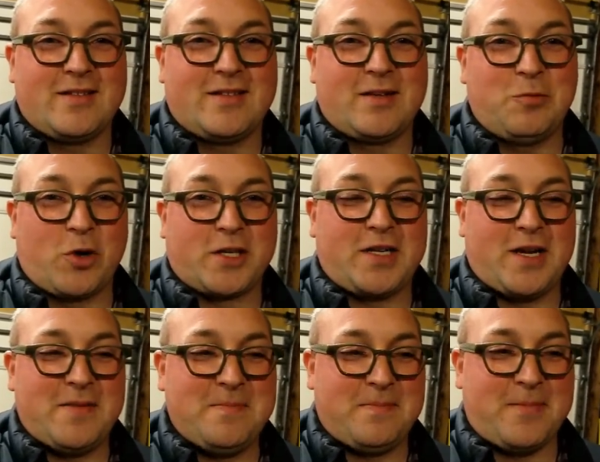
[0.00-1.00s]
some work
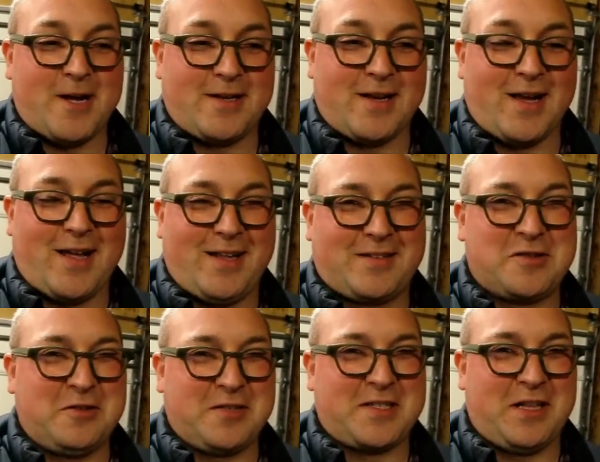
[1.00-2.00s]
done, but it's
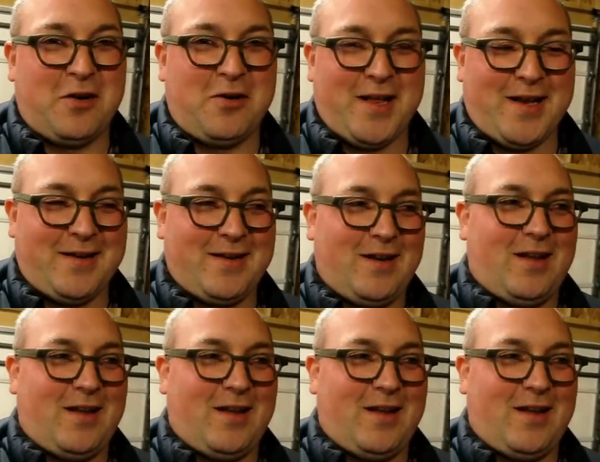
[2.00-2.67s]
going slow and